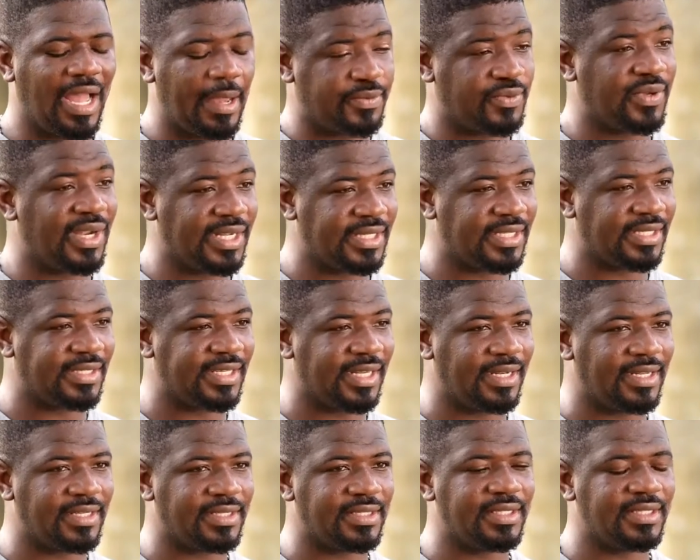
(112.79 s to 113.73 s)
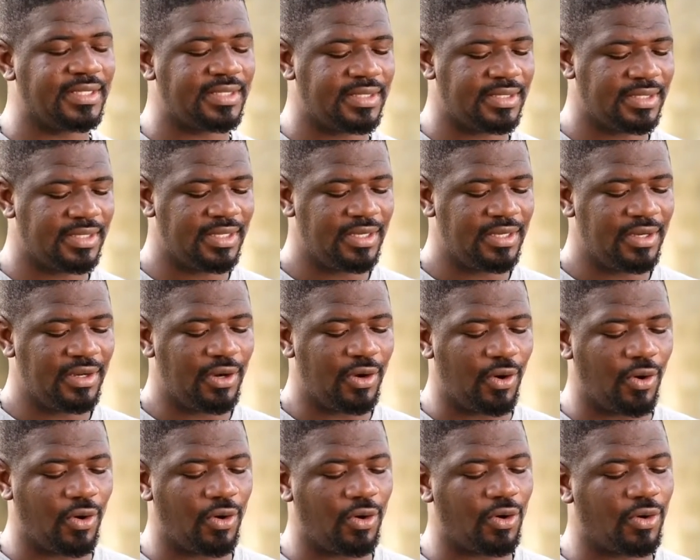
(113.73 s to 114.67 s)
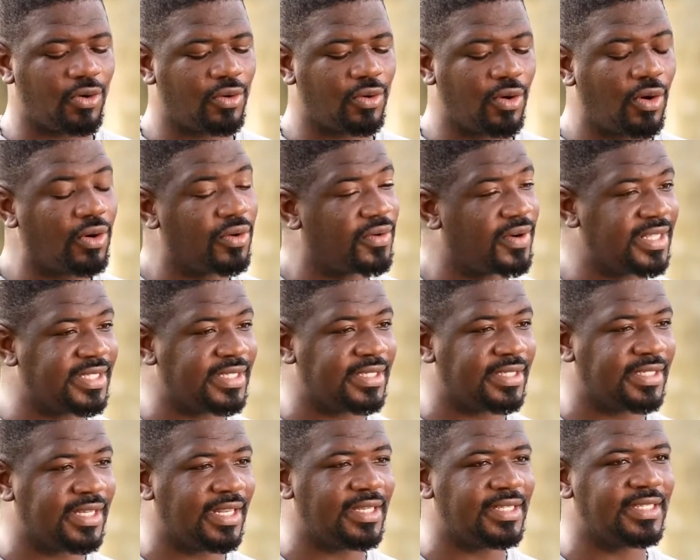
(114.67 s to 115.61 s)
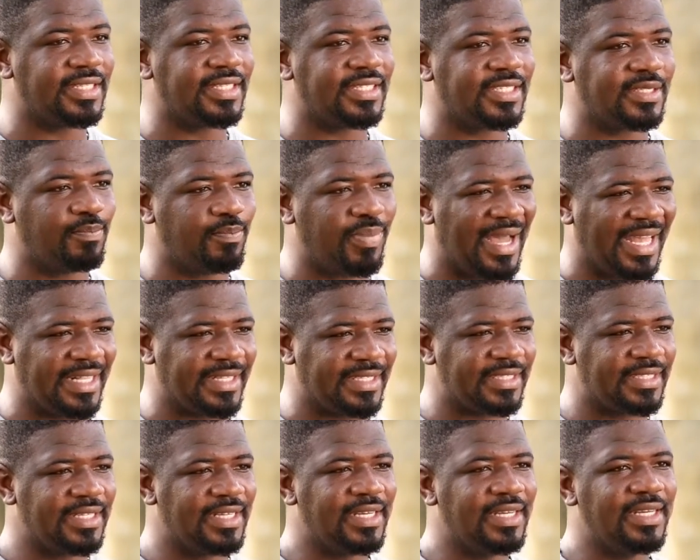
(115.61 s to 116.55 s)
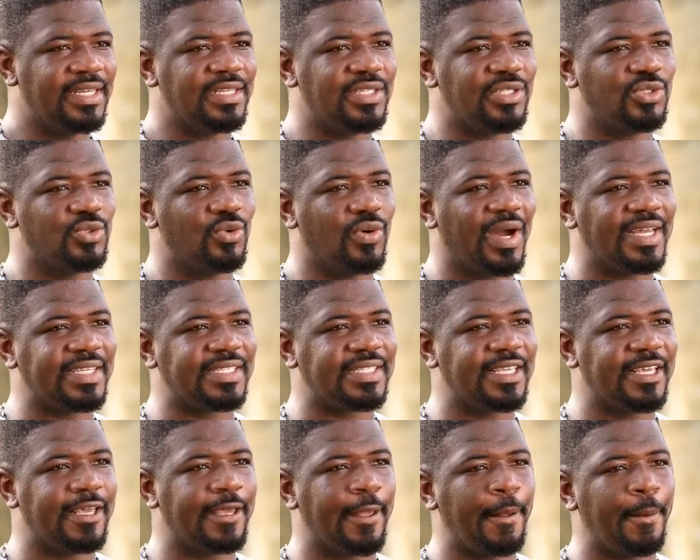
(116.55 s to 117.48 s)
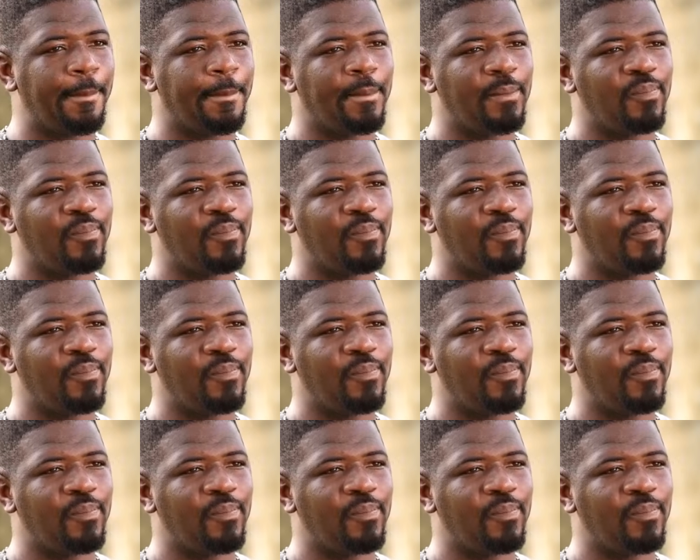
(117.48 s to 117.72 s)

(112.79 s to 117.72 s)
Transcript: abstract intelligence or concrete intelligence, but you are, say,